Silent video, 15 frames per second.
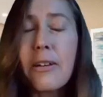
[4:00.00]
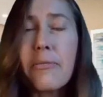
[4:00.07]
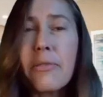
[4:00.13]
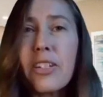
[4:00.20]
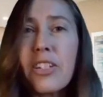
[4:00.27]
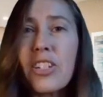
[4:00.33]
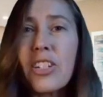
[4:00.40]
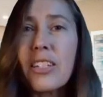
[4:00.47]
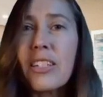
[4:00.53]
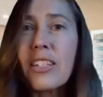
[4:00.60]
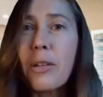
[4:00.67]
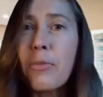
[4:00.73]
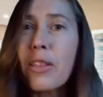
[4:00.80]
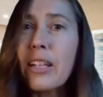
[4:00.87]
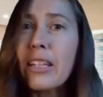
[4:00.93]
It's just
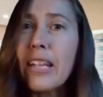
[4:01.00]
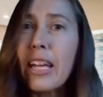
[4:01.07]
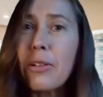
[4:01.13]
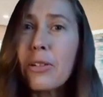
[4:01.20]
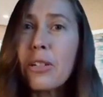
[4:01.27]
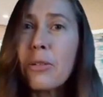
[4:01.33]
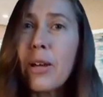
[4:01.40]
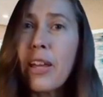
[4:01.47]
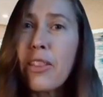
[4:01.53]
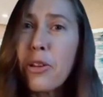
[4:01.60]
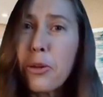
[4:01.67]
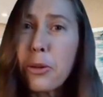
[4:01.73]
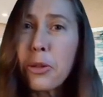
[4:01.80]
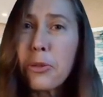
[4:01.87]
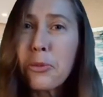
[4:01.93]
some of the language. Am I
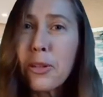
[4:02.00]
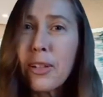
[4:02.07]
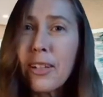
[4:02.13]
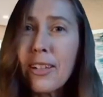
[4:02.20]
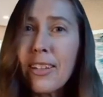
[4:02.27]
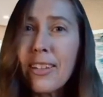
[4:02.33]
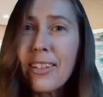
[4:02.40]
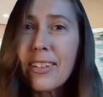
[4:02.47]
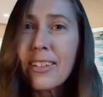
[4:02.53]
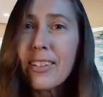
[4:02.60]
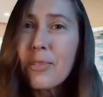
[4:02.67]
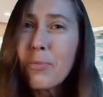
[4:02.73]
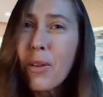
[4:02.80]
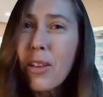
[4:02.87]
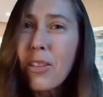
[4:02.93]
the only one that
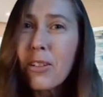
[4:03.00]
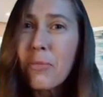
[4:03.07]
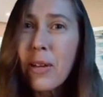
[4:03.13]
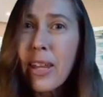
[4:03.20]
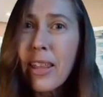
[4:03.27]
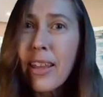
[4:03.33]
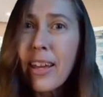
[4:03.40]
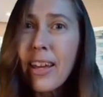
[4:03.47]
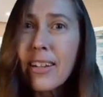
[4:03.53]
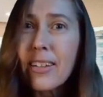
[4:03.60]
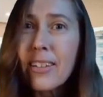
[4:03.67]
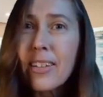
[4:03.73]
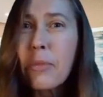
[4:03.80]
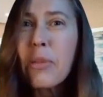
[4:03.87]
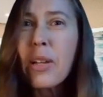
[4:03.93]
gets bothered by
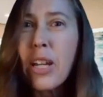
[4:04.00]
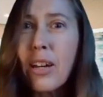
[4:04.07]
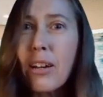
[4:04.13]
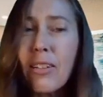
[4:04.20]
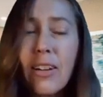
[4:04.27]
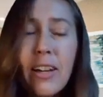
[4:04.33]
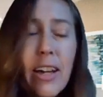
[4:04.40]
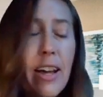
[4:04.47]
that? Let me know.